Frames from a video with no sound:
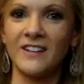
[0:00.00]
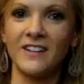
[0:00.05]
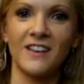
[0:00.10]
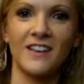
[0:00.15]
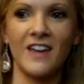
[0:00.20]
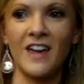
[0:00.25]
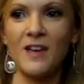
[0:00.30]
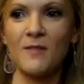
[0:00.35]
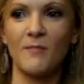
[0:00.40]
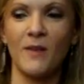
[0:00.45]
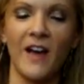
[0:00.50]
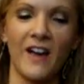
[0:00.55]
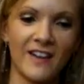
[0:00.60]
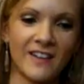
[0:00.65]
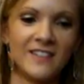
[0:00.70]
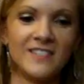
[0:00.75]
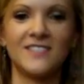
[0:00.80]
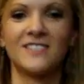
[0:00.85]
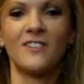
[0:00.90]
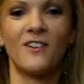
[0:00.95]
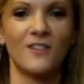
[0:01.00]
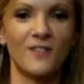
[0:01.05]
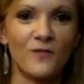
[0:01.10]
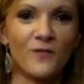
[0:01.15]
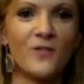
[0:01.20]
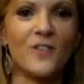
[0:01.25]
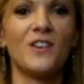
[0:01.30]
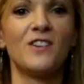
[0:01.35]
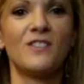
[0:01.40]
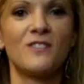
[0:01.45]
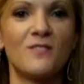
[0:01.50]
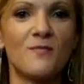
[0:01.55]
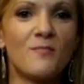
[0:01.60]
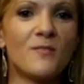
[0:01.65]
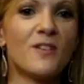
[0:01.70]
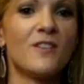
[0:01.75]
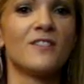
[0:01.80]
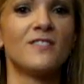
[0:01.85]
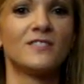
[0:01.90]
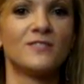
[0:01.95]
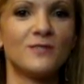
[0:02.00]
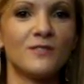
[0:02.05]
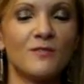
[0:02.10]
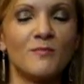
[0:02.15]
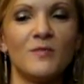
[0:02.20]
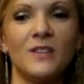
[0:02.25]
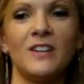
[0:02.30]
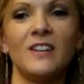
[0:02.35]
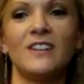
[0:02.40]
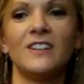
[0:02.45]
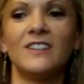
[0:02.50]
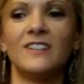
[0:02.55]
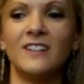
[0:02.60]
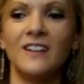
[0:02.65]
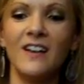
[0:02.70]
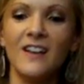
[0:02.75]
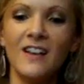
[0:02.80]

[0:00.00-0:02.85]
and he came back and he started feeding the birds with me,